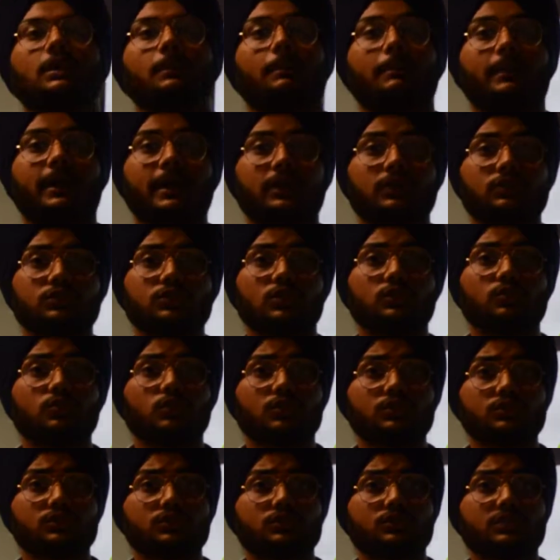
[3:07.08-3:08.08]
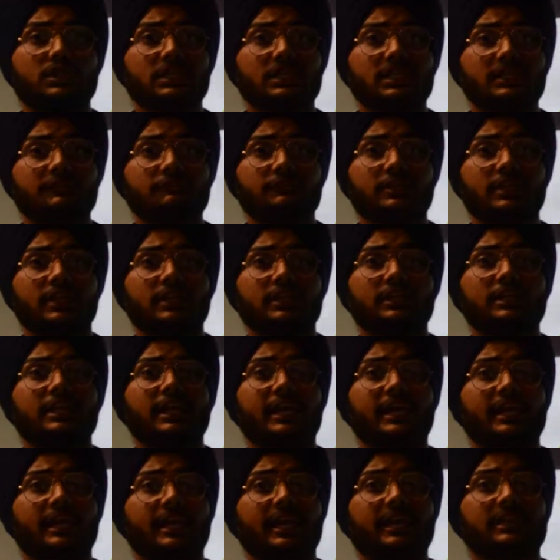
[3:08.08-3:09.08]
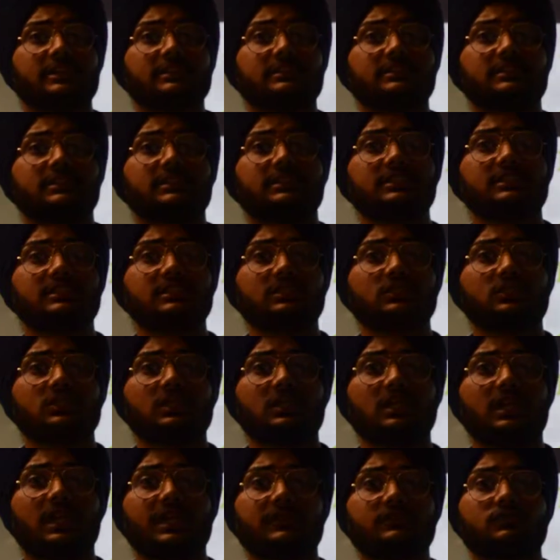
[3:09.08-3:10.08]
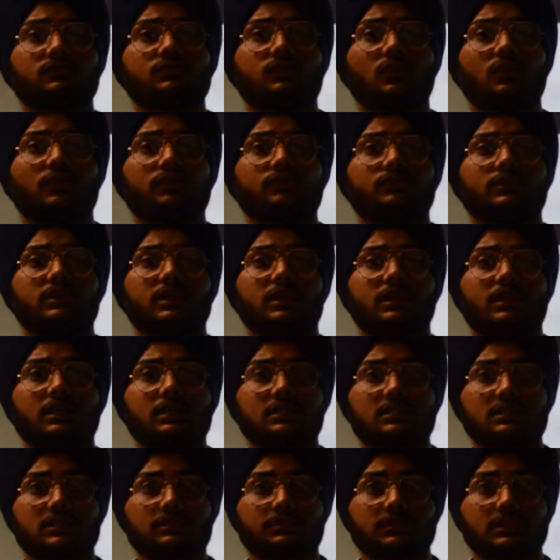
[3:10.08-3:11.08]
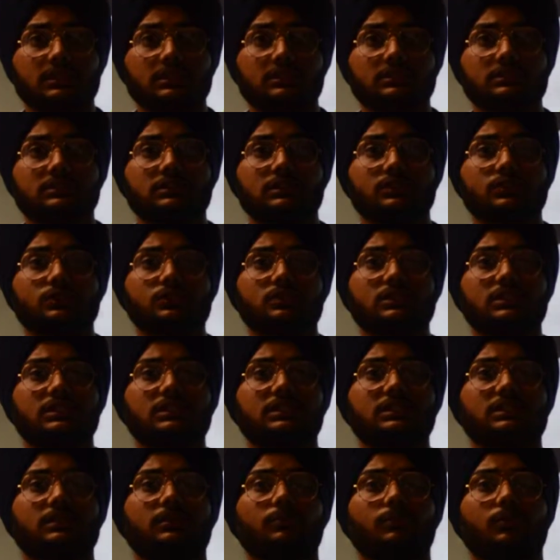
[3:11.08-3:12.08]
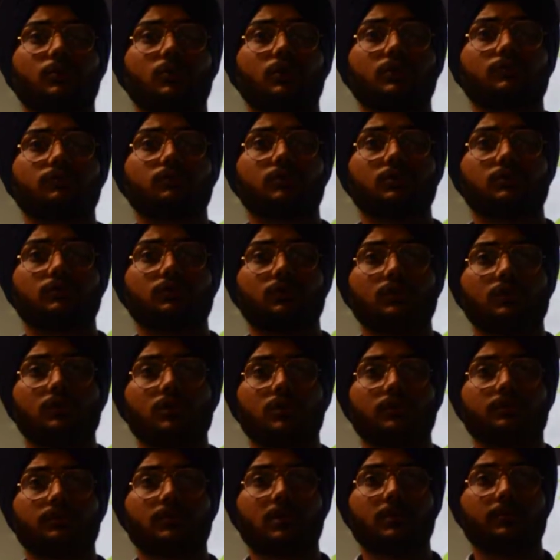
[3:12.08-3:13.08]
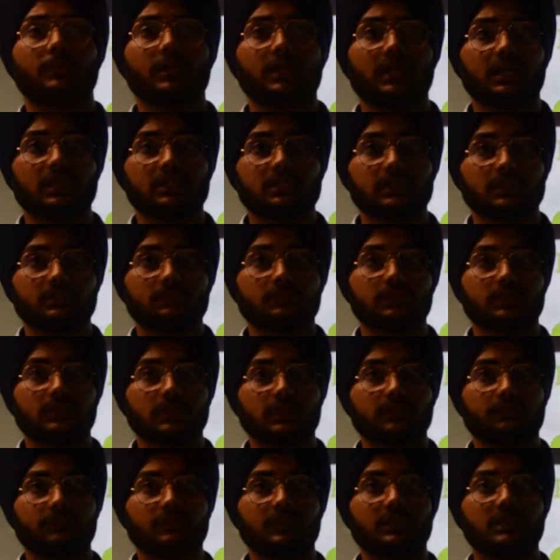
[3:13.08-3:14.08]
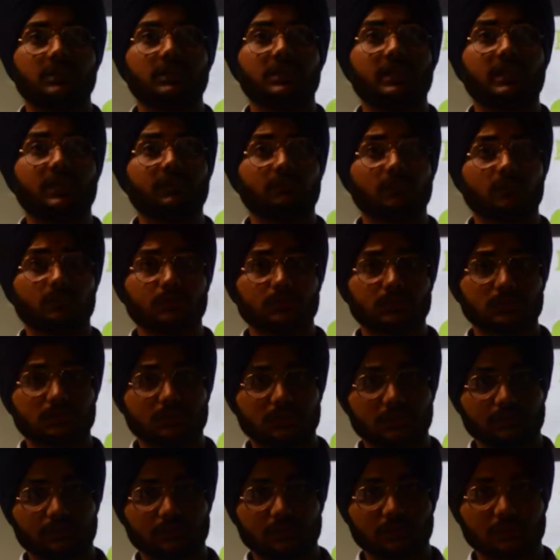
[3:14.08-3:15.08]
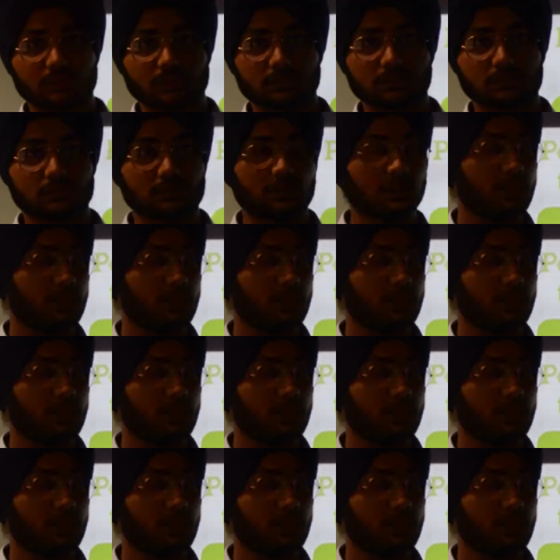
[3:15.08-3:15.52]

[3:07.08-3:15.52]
Microsoft wants to significantly enhance the digital life of their customers using their broad portfolio of communication, productivity, and information services.